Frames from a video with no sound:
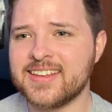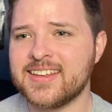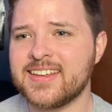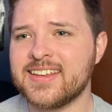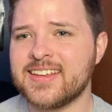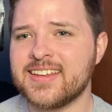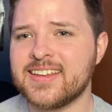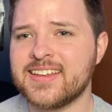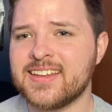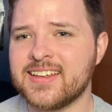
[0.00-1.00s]

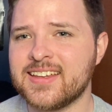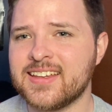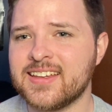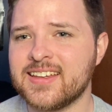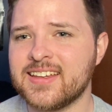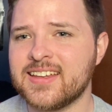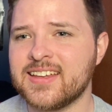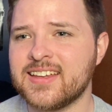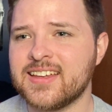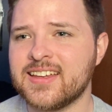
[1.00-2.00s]

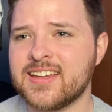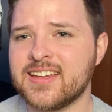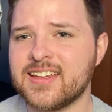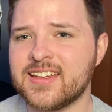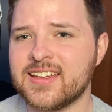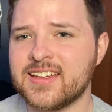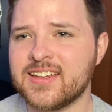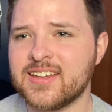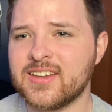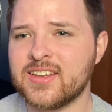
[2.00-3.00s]
Nothing is said.